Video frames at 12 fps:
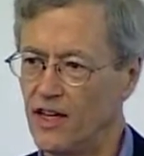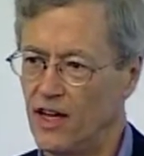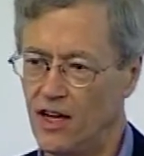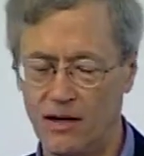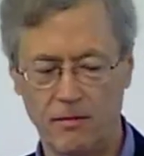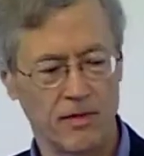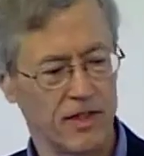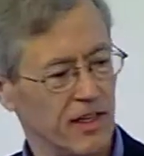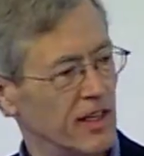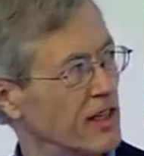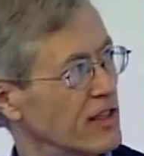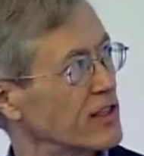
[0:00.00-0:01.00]
um,
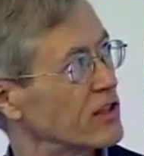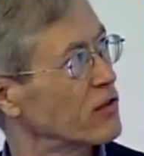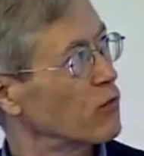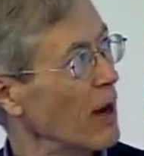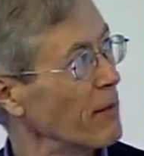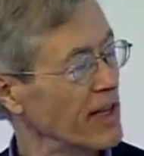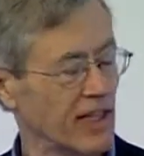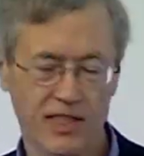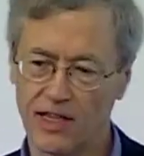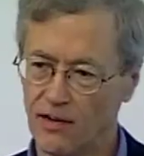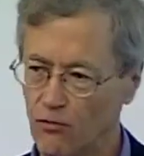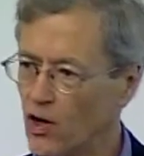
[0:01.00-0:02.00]
is
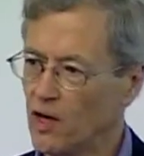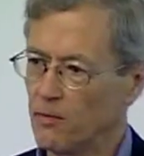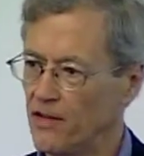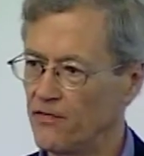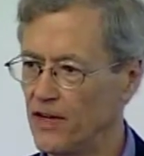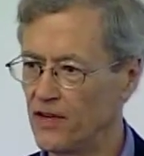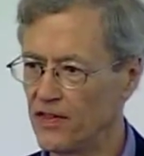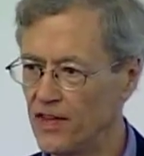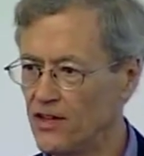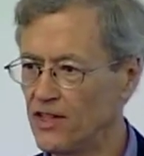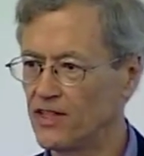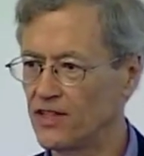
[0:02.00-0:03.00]
reminiscent of one of my favorite
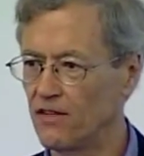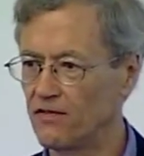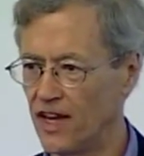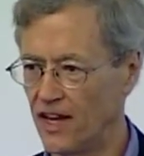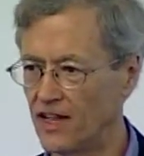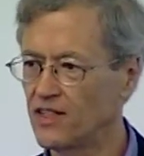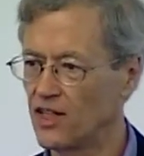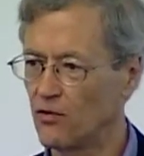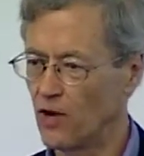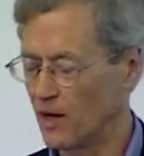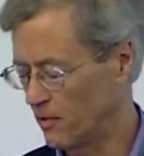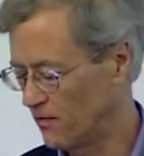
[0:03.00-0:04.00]
theories of Dan's and
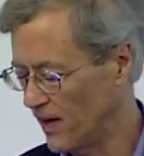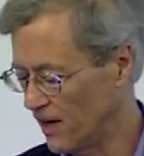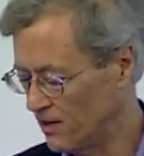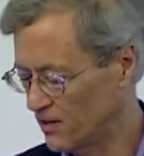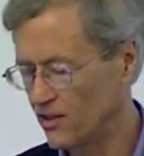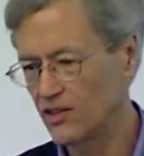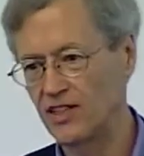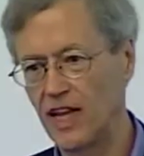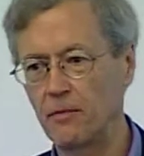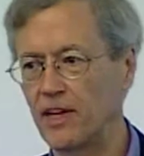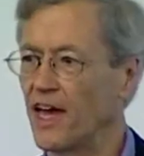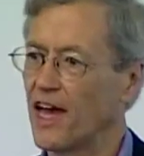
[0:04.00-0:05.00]
Robin Vallacher's,
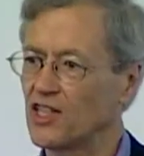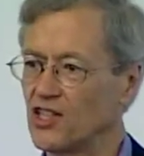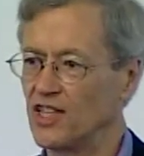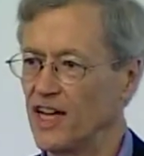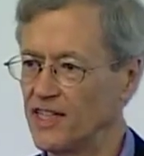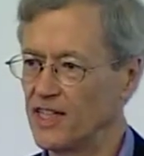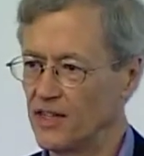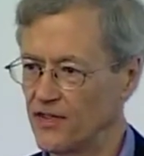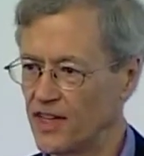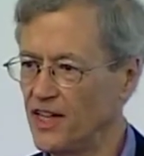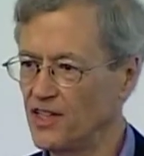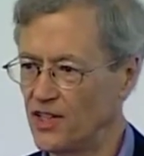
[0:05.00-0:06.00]
namely action
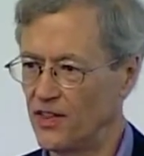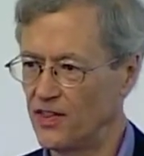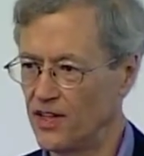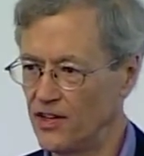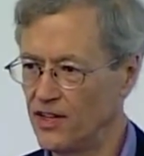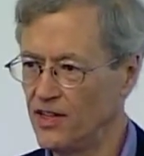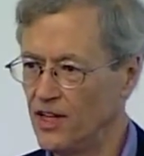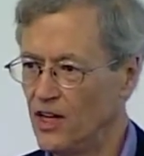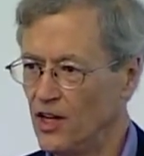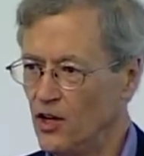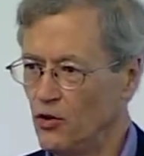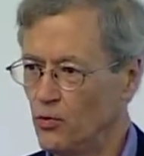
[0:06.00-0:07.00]
identification theory,
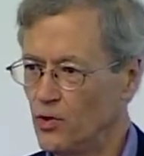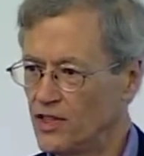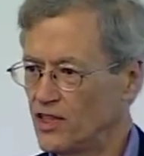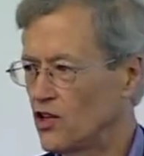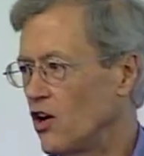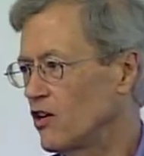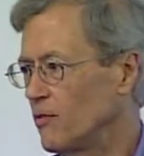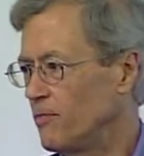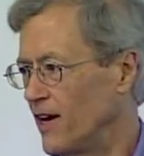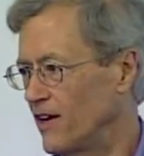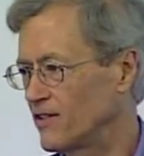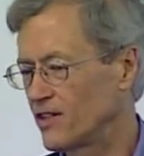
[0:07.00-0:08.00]
which is all
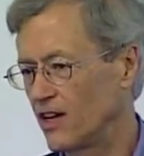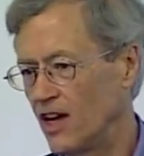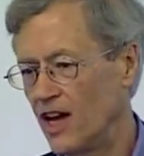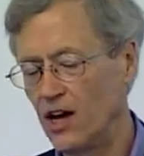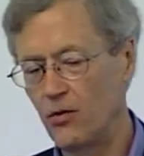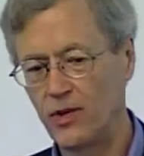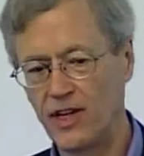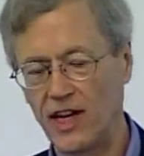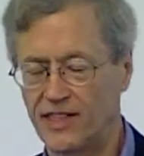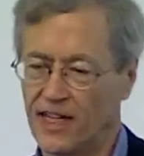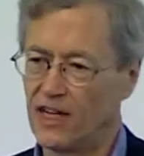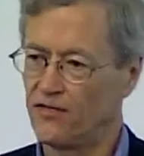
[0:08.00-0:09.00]
about uh, how we
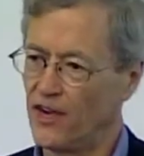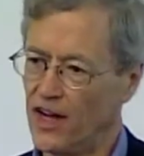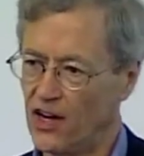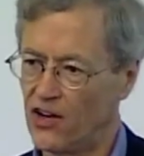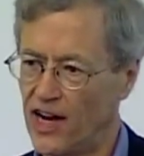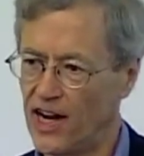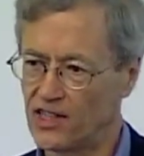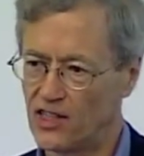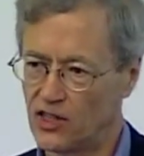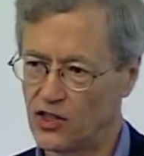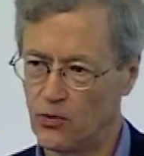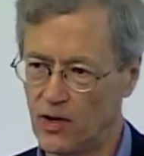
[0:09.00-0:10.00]
identify our
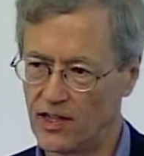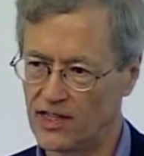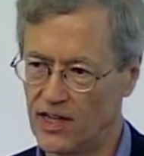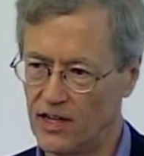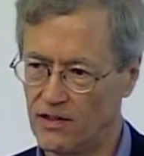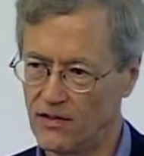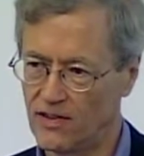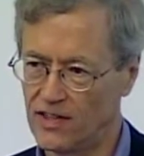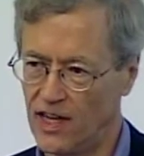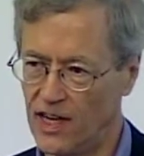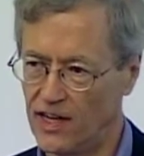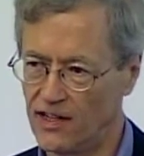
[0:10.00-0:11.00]
actions to ourselves.
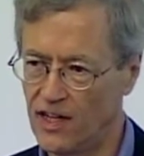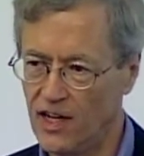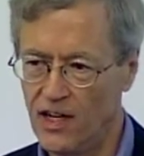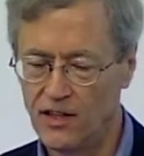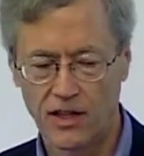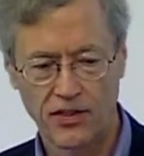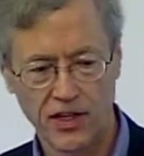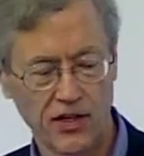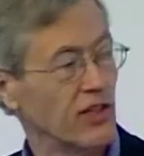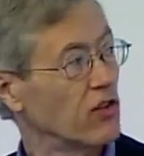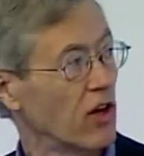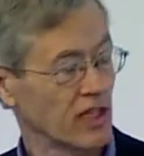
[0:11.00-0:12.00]
And the theory
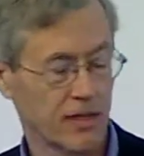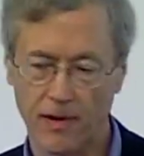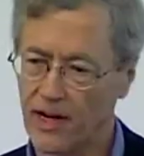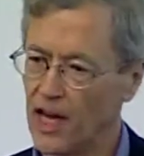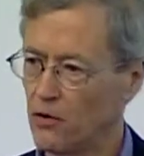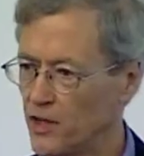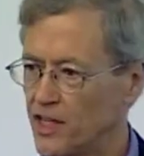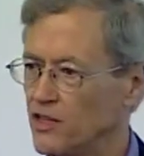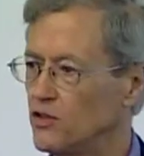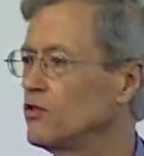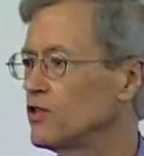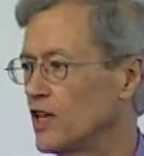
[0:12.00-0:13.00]
talks about how we can
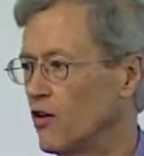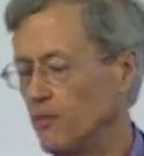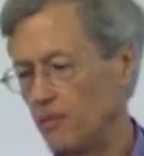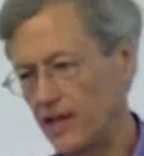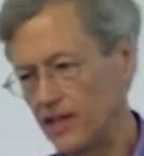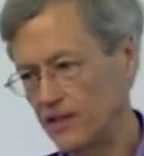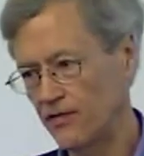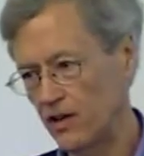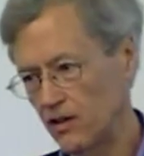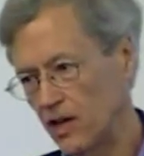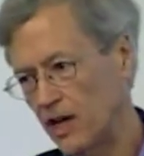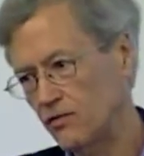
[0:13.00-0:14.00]
do so at many
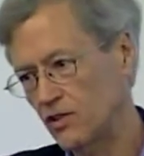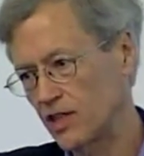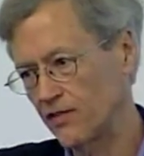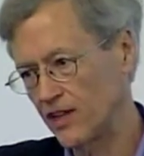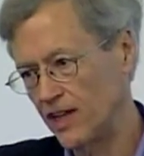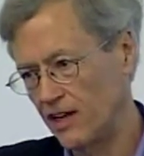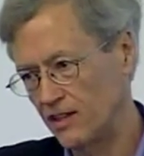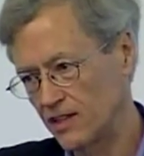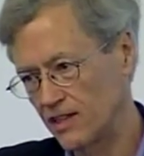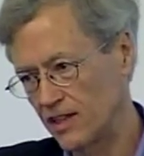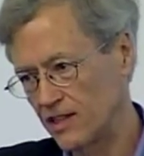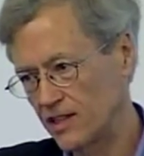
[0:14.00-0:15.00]
different levels of
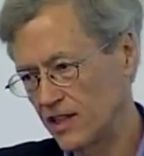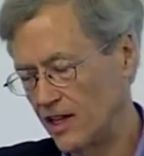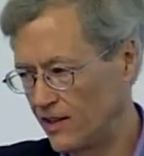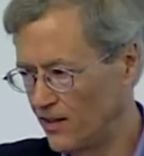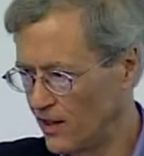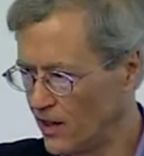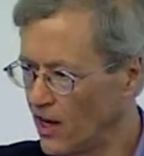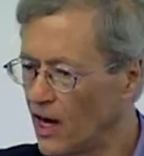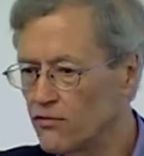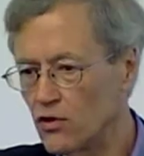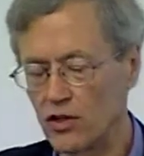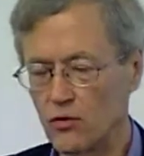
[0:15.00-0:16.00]
analysis. And the
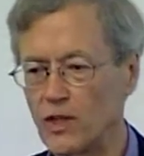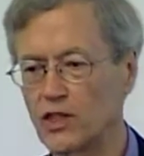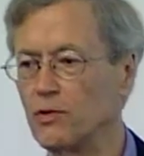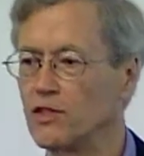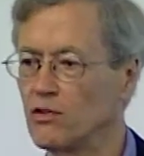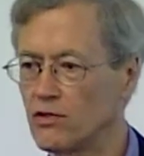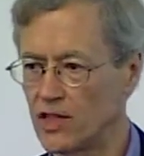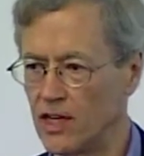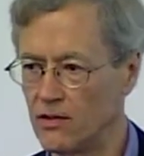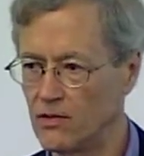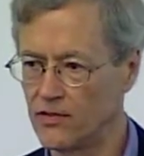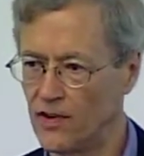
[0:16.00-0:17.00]
level at which we do
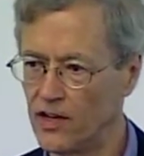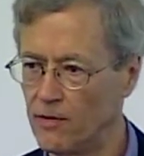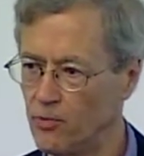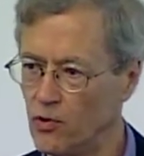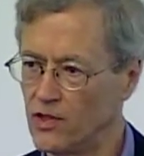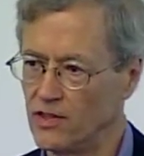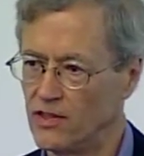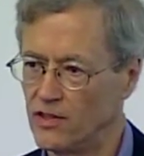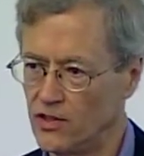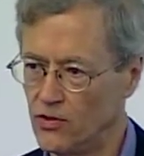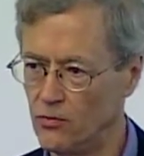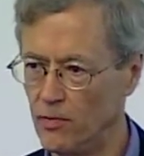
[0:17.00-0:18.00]
so is very important
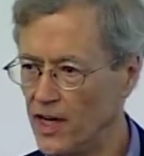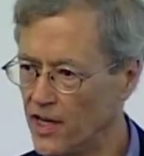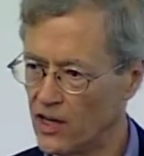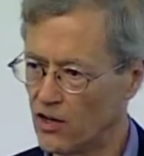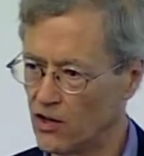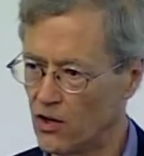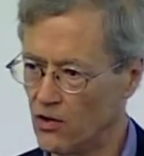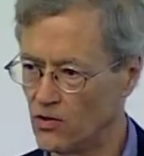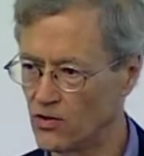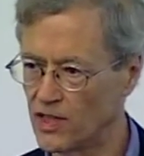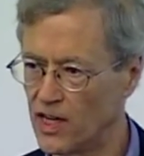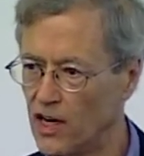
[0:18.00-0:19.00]
to meeting our
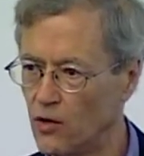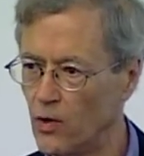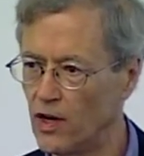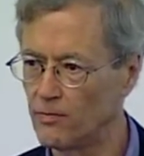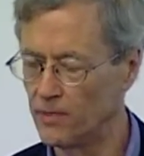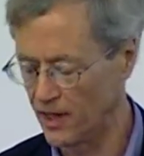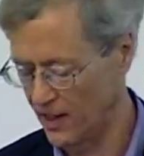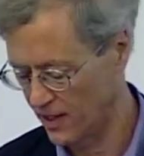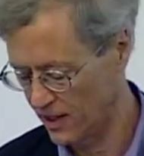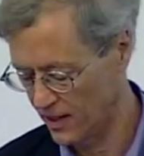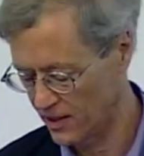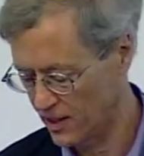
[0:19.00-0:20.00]
goals and our well being
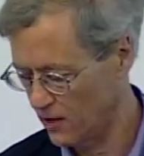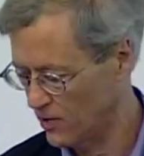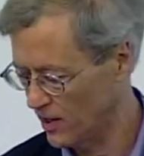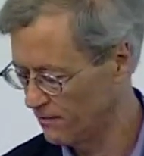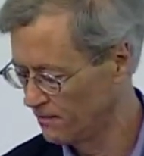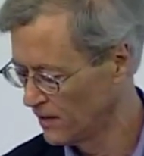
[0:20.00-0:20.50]
and so on.